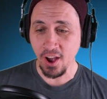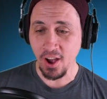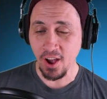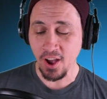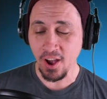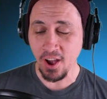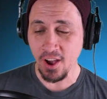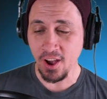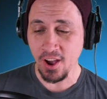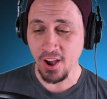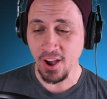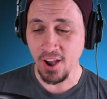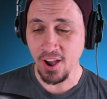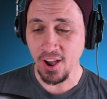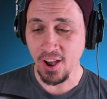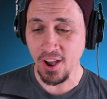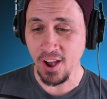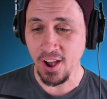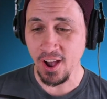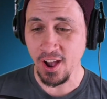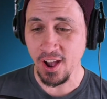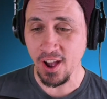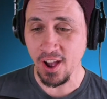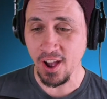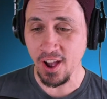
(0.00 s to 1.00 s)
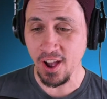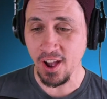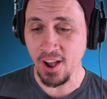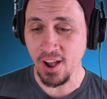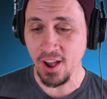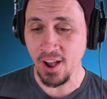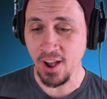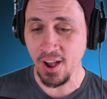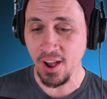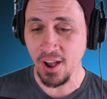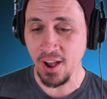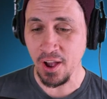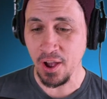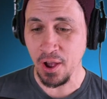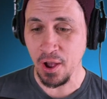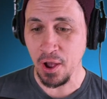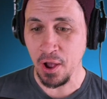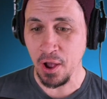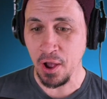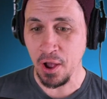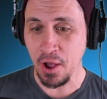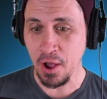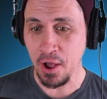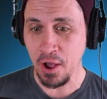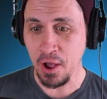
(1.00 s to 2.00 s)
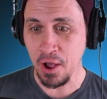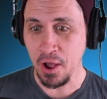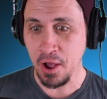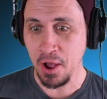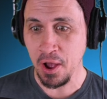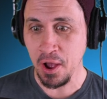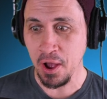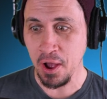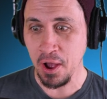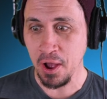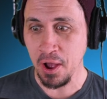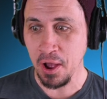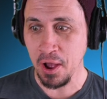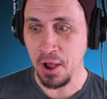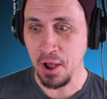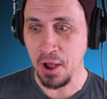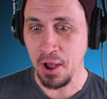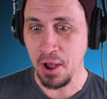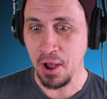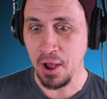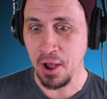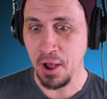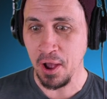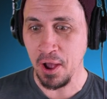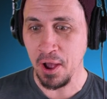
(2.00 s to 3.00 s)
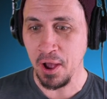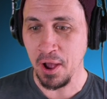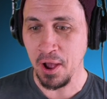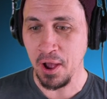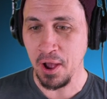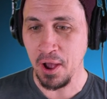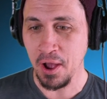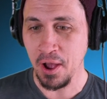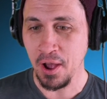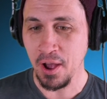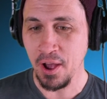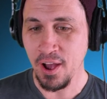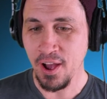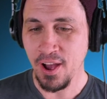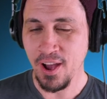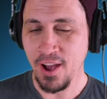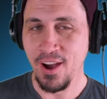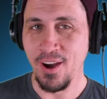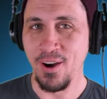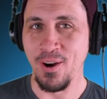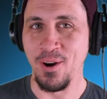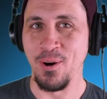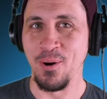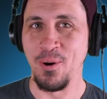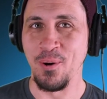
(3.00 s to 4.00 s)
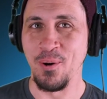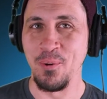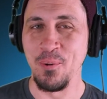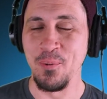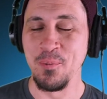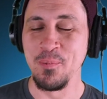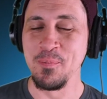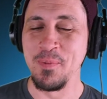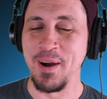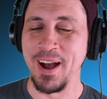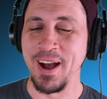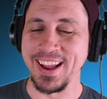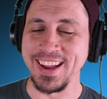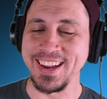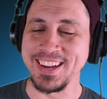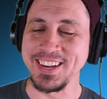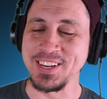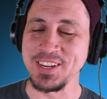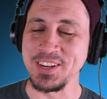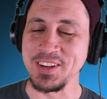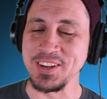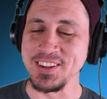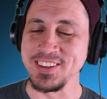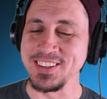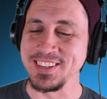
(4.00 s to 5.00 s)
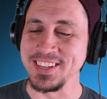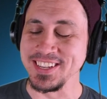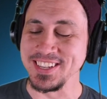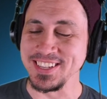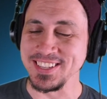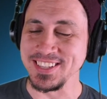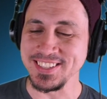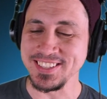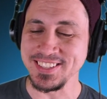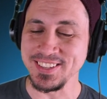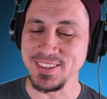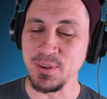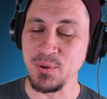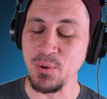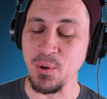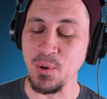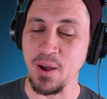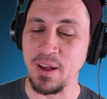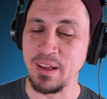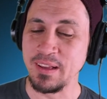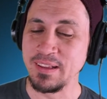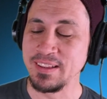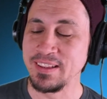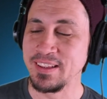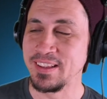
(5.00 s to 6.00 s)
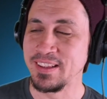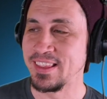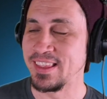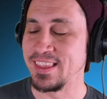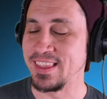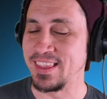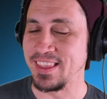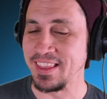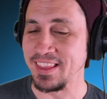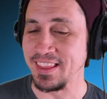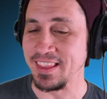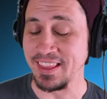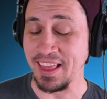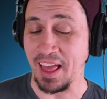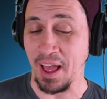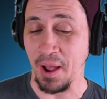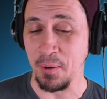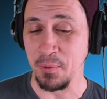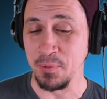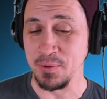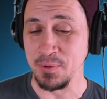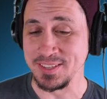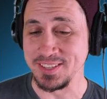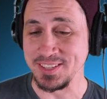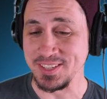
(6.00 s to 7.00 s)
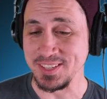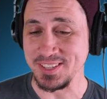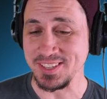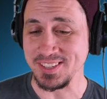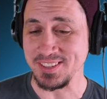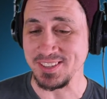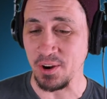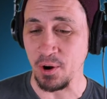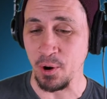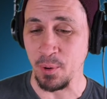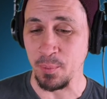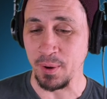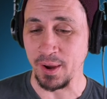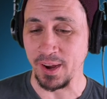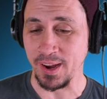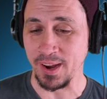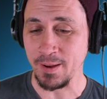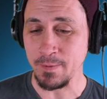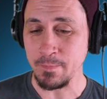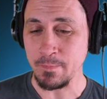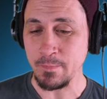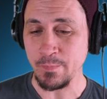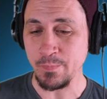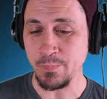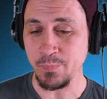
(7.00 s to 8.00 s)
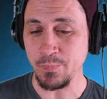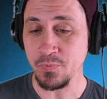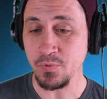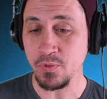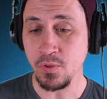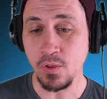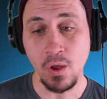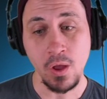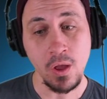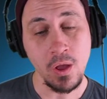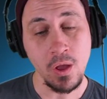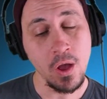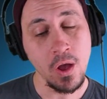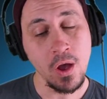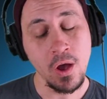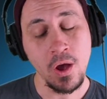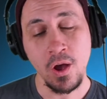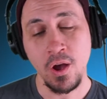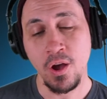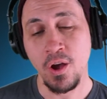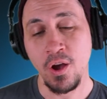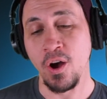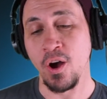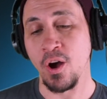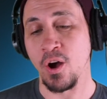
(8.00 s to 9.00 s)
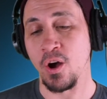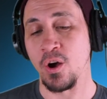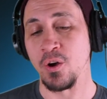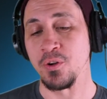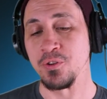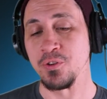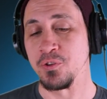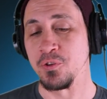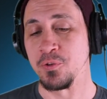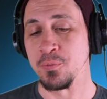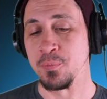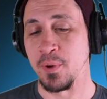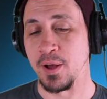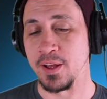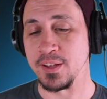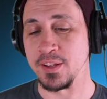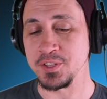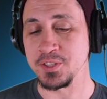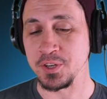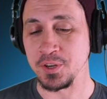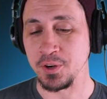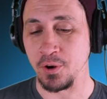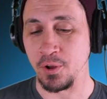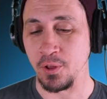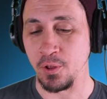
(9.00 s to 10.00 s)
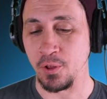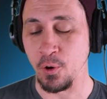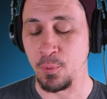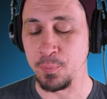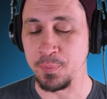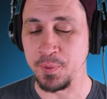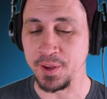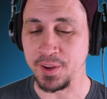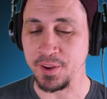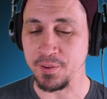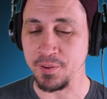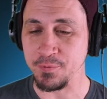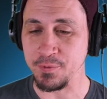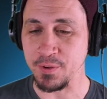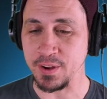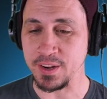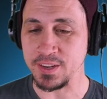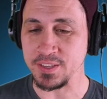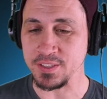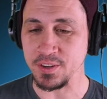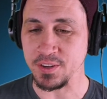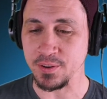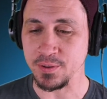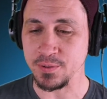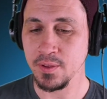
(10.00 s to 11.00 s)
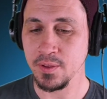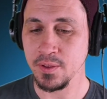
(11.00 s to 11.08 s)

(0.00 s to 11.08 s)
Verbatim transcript: You're going to be beautiful. You're going to be in... Oh my goodness. That was disturbing. Oh, dude, Monster Girl. I hope they can fix her.